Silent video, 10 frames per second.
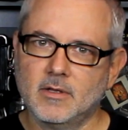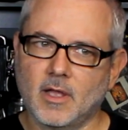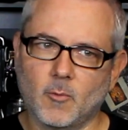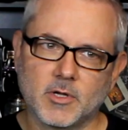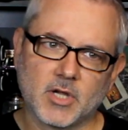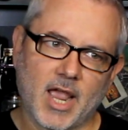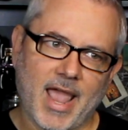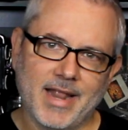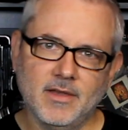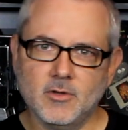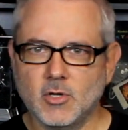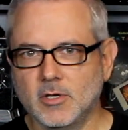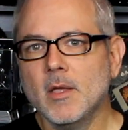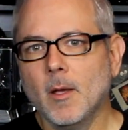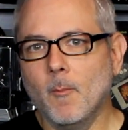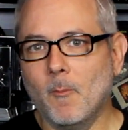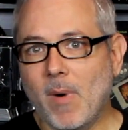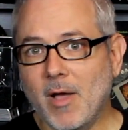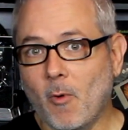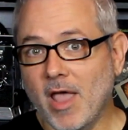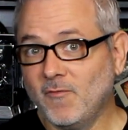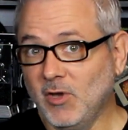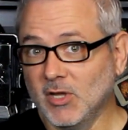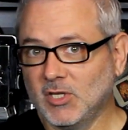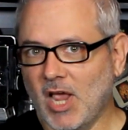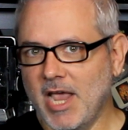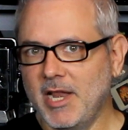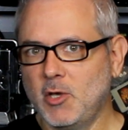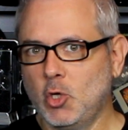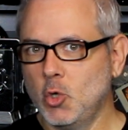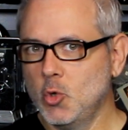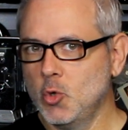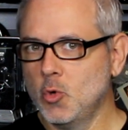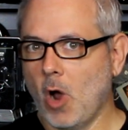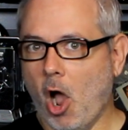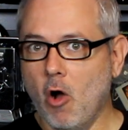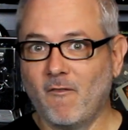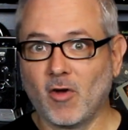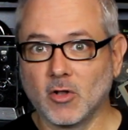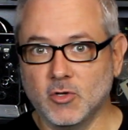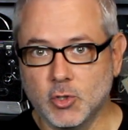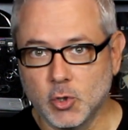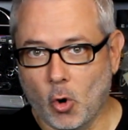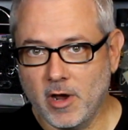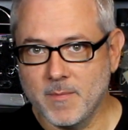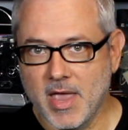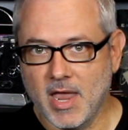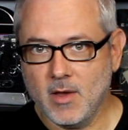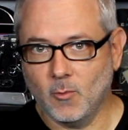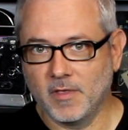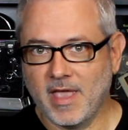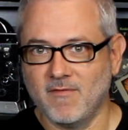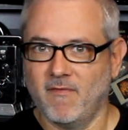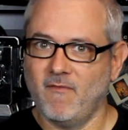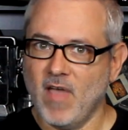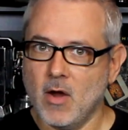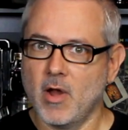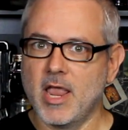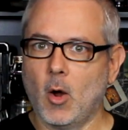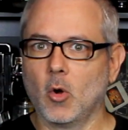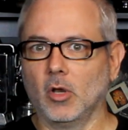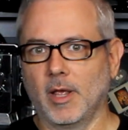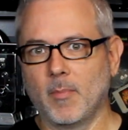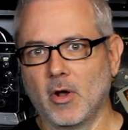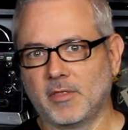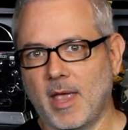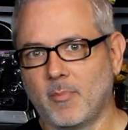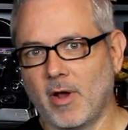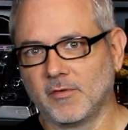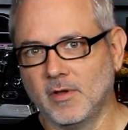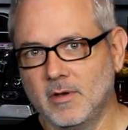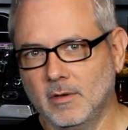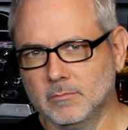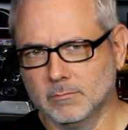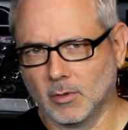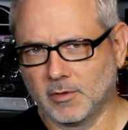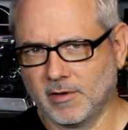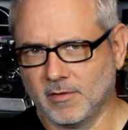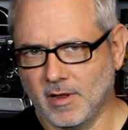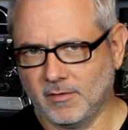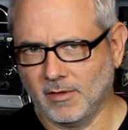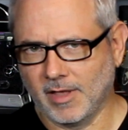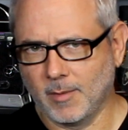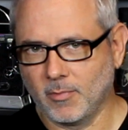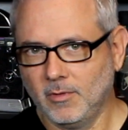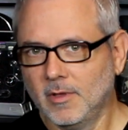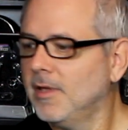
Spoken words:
I wish I hadn't. My wife decided to overjoy me with a very early birthday present. Birthday's not till April.